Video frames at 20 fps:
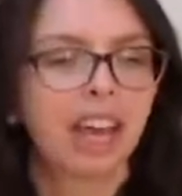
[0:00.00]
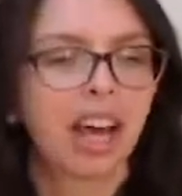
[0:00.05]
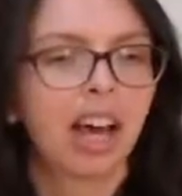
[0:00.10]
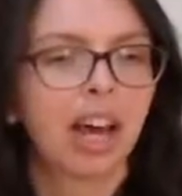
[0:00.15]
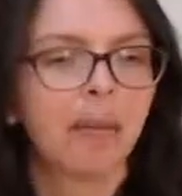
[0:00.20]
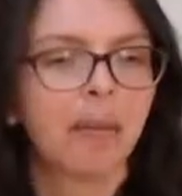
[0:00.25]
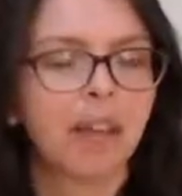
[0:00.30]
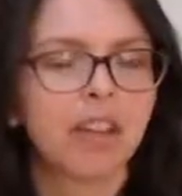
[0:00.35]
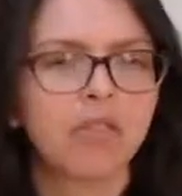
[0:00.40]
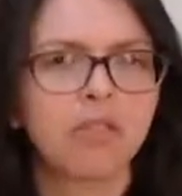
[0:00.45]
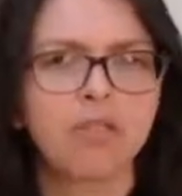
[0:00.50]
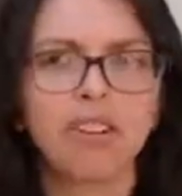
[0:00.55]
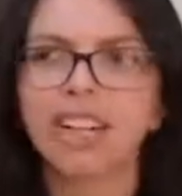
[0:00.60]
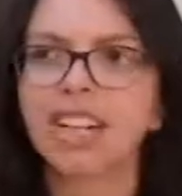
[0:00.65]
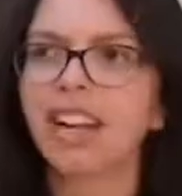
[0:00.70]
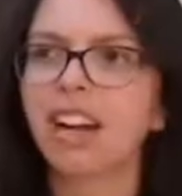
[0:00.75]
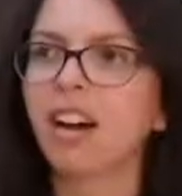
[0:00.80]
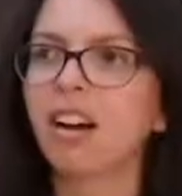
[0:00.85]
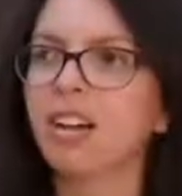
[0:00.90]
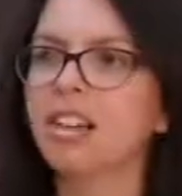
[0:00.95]
and that's
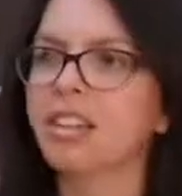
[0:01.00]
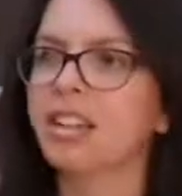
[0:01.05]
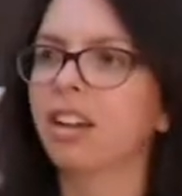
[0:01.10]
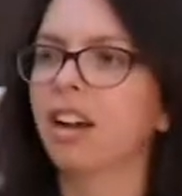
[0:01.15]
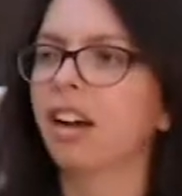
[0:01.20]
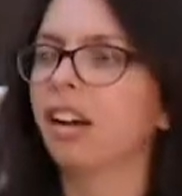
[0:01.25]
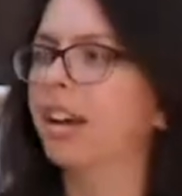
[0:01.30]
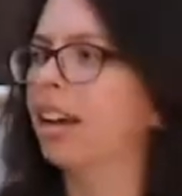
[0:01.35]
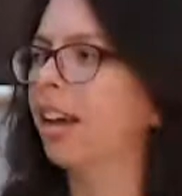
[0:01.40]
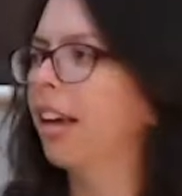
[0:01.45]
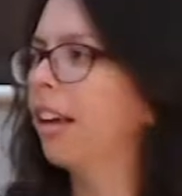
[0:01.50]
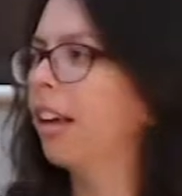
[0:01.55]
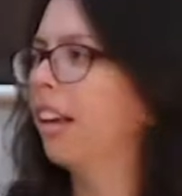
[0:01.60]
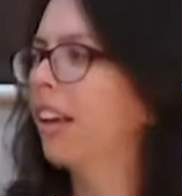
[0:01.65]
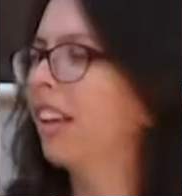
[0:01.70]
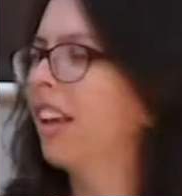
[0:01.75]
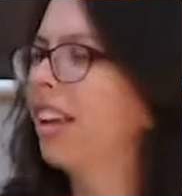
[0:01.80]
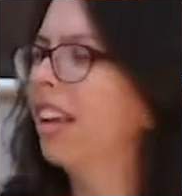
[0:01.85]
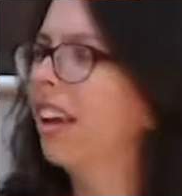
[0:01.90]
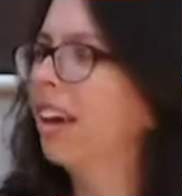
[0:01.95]
really hard to kind
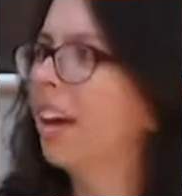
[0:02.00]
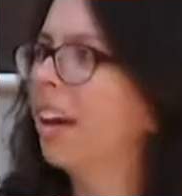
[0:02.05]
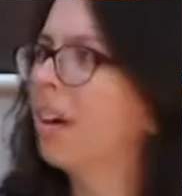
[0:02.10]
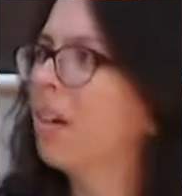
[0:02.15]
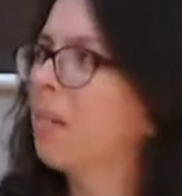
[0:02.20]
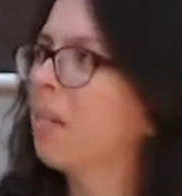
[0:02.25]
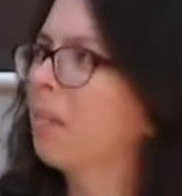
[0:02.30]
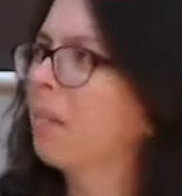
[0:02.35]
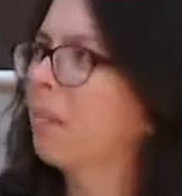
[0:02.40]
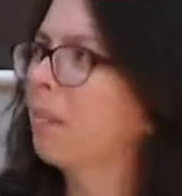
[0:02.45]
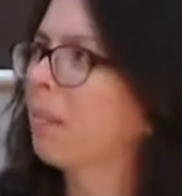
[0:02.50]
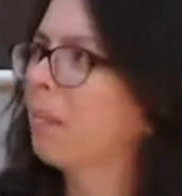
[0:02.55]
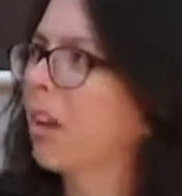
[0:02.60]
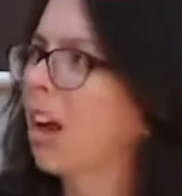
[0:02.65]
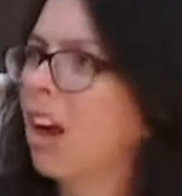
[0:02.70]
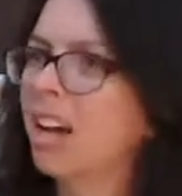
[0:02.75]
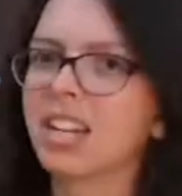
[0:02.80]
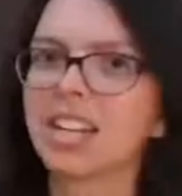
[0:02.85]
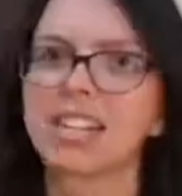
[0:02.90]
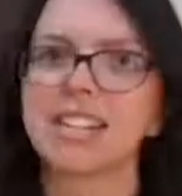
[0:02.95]

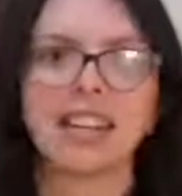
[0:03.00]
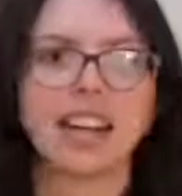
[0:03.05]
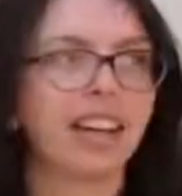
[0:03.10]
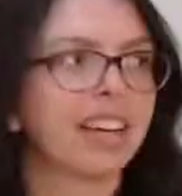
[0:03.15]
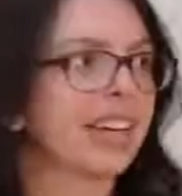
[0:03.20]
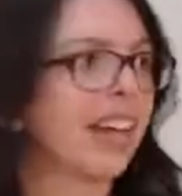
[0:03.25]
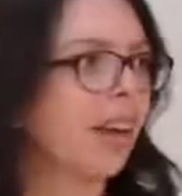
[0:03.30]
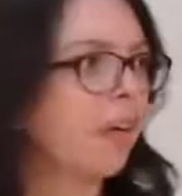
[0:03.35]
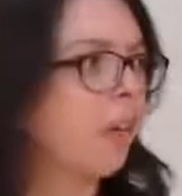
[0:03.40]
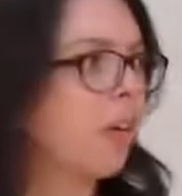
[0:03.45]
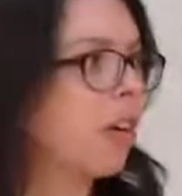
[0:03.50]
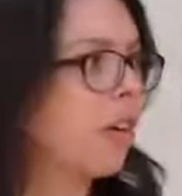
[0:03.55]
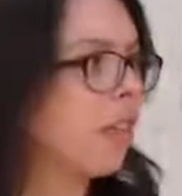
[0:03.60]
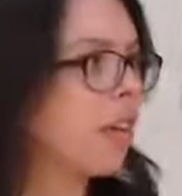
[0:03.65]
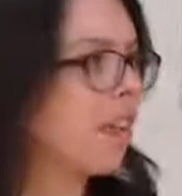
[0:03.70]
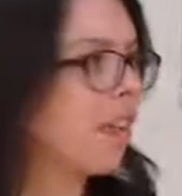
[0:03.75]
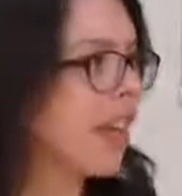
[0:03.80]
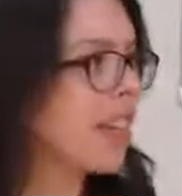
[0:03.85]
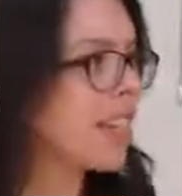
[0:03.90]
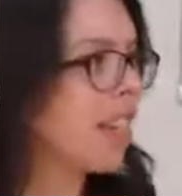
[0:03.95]
of stand out
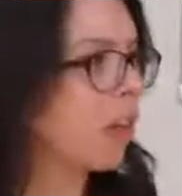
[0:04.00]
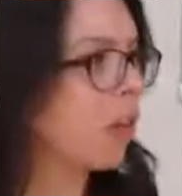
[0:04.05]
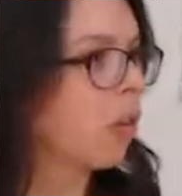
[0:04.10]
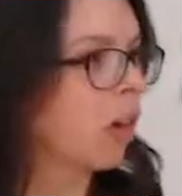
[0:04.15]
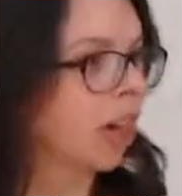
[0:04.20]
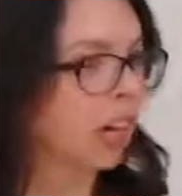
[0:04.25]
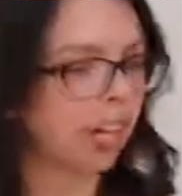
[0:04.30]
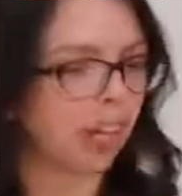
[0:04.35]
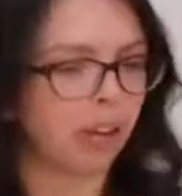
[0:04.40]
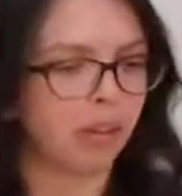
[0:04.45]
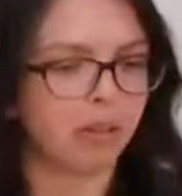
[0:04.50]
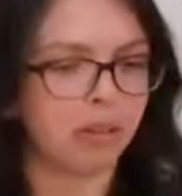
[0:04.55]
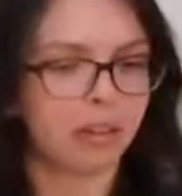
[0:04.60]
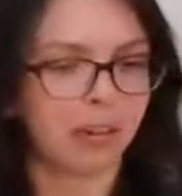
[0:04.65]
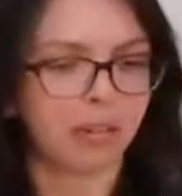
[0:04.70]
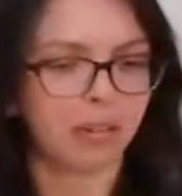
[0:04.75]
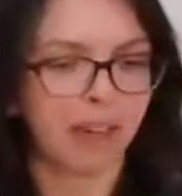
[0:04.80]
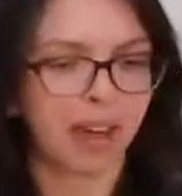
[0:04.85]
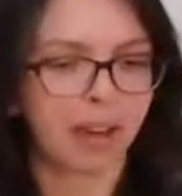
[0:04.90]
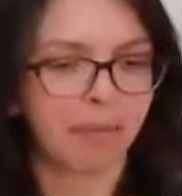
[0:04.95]
with if there's a whole kind of culture
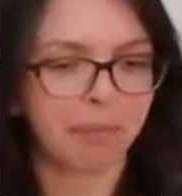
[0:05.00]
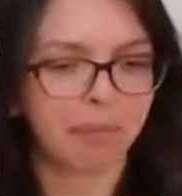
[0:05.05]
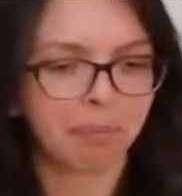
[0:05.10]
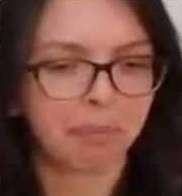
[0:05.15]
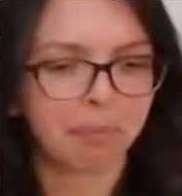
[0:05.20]
of that.